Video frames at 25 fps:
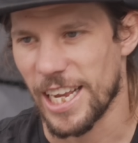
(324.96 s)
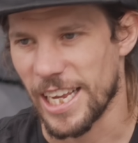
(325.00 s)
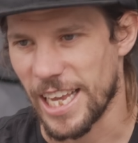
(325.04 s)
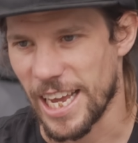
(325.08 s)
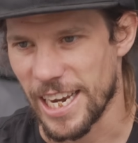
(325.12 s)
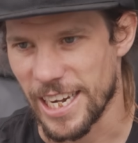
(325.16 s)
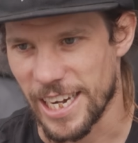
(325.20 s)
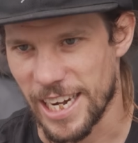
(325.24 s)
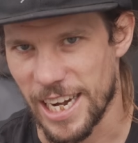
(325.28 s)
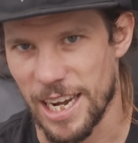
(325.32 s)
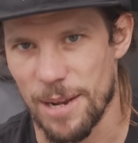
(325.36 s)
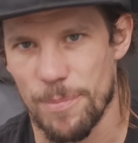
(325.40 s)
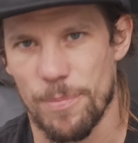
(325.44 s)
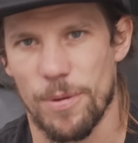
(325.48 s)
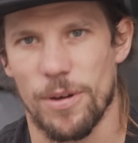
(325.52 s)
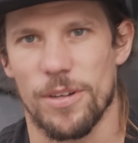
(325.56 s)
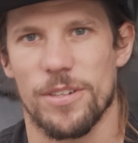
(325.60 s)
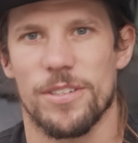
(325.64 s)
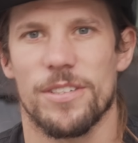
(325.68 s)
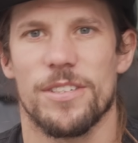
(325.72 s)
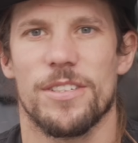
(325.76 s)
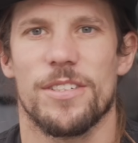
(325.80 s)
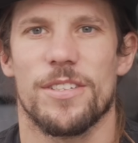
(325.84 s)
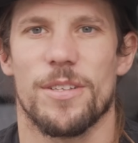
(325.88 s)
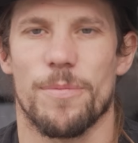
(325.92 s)
Again,
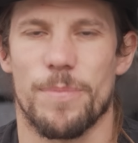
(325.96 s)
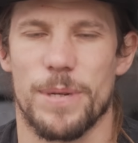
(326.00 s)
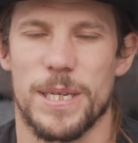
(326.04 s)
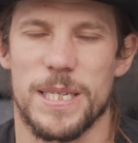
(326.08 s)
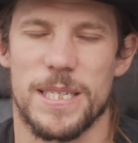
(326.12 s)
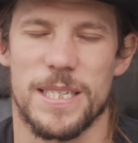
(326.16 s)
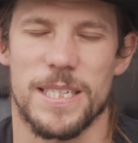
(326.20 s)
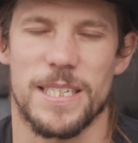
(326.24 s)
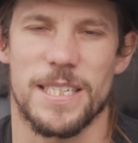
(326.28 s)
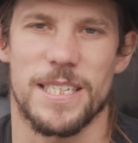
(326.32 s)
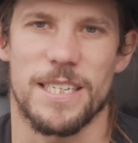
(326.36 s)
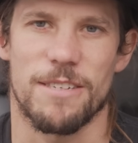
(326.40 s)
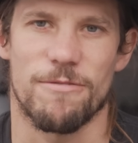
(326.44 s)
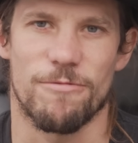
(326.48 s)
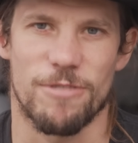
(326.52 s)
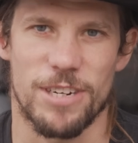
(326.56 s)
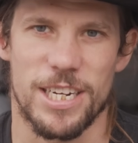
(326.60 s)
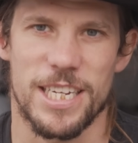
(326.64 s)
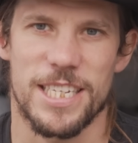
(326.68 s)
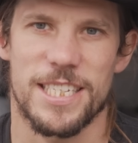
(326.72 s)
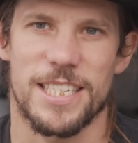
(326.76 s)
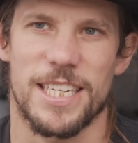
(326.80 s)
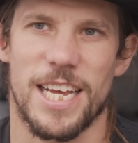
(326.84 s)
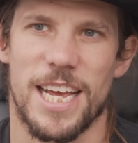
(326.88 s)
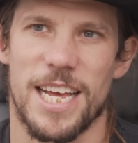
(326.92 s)
clip-ons, the PCC
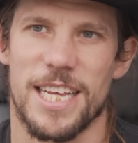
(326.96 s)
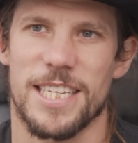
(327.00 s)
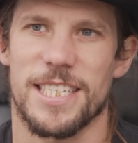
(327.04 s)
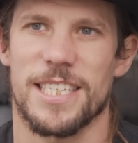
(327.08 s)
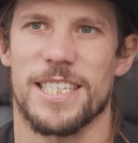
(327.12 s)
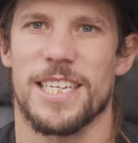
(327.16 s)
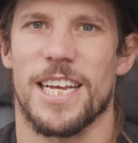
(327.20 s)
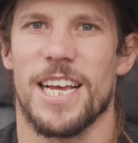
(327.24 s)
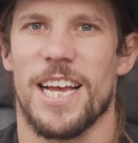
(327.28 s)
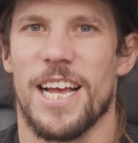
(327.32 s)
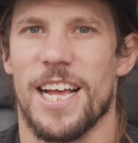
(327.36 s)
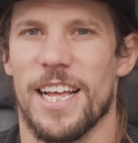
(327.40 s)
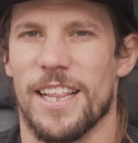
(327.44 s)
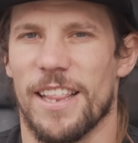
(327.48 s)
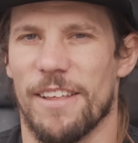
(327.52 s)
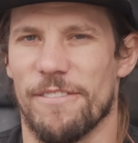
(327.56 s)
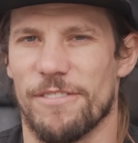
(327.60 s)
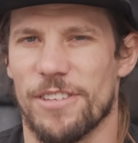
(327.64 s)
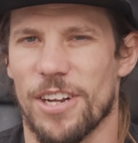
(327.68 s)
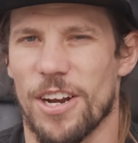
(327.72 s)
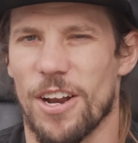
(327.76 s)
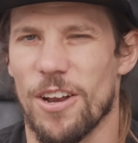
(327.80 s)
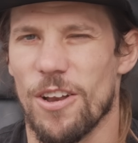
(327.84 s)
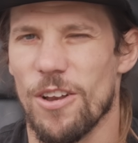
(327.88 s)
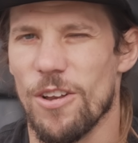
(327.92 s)
rear sets. They've
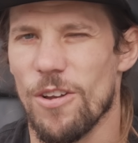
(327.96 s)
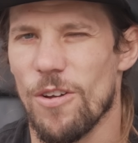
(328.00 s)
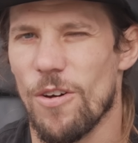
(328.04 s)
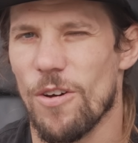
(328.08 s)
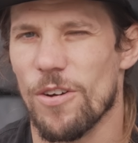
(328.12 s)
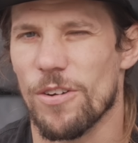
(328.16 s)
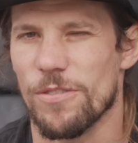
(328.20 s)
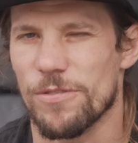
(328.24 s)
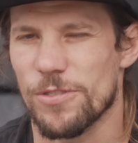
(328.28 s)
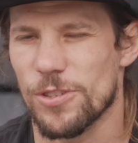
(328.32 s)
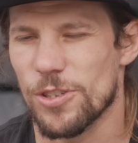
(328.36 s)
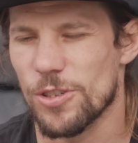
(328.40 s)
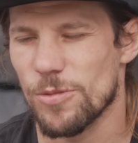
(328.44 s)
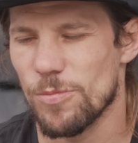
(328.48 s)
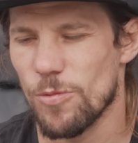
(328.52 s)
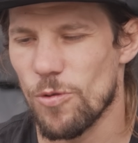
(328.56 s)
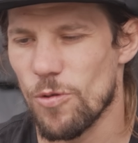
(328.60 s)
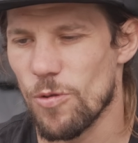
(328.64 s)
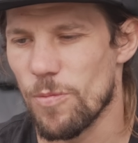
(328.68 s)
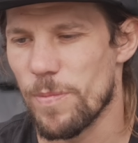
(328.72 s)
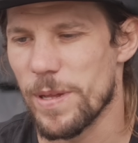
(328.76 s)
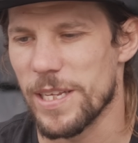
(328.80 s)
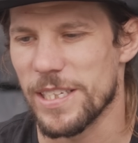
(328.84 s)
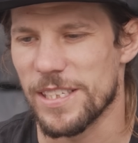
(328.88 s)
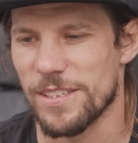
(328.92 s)
done a lot of
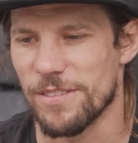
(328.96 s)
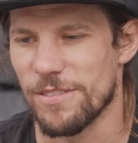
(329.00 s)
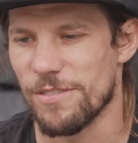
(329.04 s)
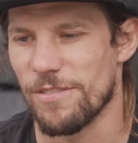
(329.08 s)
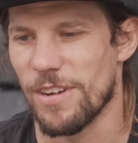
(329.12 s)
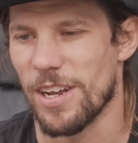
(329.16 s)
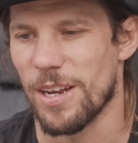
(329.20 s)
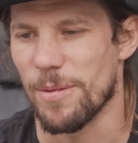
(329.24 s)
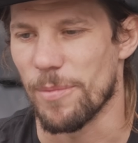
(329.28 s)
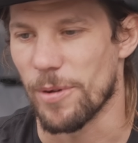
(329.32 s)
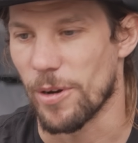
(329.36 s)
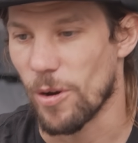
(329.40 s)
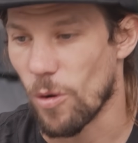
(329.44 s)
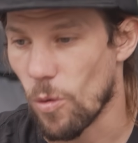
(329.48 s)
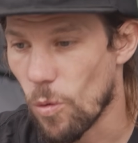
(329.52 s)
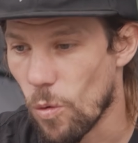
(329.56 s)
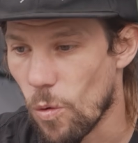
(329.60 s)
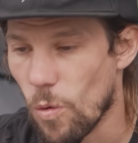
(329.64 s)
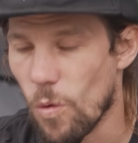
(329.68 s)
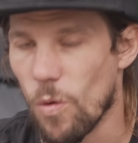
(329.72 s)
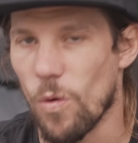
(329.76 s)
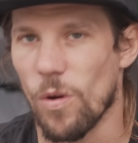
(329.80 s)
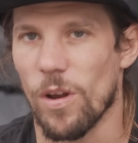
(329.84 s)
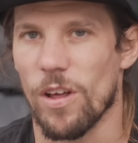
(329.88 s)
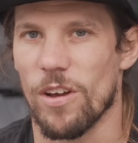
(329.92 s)
small bits of development
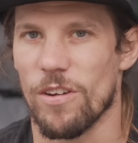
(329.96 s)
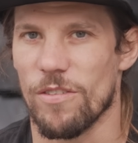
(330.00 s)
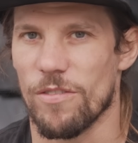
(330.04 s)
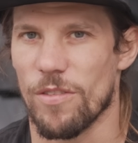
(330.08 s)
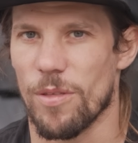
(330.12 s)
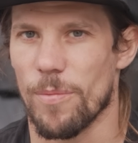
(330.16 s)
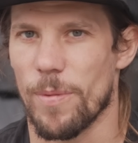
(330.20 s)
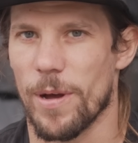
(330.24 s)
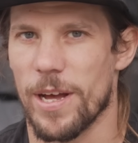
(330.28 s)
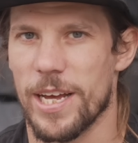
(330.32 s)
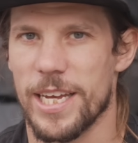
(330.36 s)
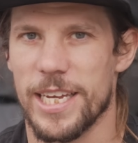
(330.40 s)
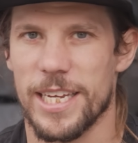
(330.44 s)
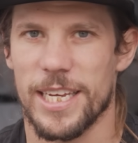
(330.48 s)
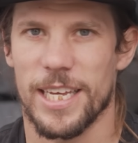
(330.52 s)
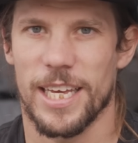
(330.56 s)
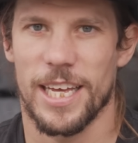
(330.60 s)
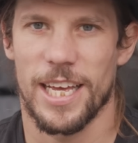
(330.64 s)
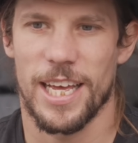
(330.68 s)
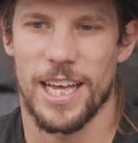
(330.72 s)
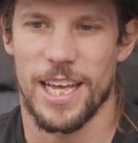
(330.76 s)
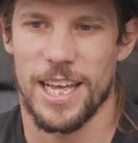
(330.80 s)
all over the bike